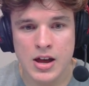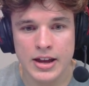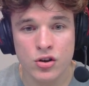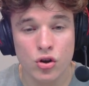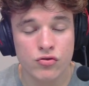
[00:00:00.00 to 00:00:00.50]
I
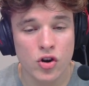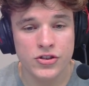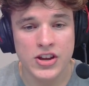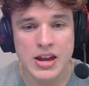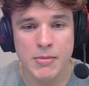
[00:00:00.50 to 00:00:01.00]
could
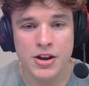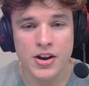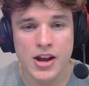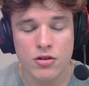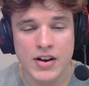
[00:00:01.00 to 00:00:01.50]
rotate my
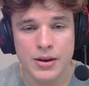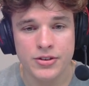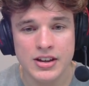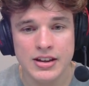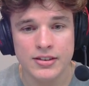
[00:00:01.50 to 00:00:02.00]
knight around
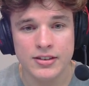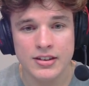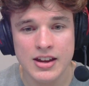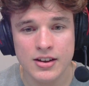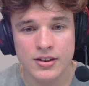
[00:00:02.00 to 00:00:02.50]
to
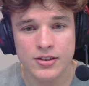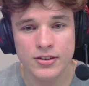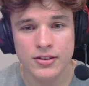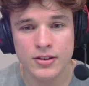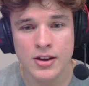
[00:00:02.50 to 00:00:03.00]
e6.
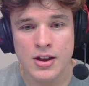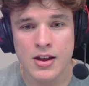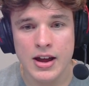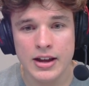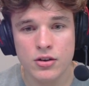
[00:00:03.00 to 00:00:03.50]

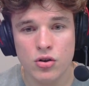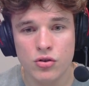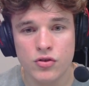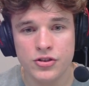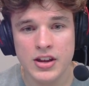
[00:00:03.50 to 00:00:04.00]
I
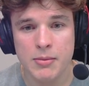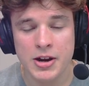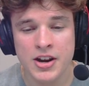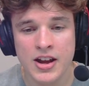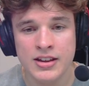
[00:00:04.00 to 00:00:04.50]
could rotate my
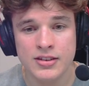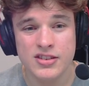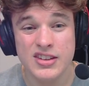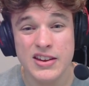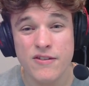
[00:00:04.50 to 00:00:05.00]
knight into
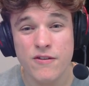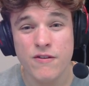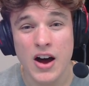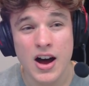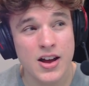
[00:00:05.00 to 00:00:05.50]

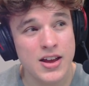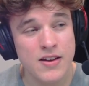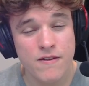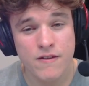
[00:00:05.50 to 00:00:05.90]
d5.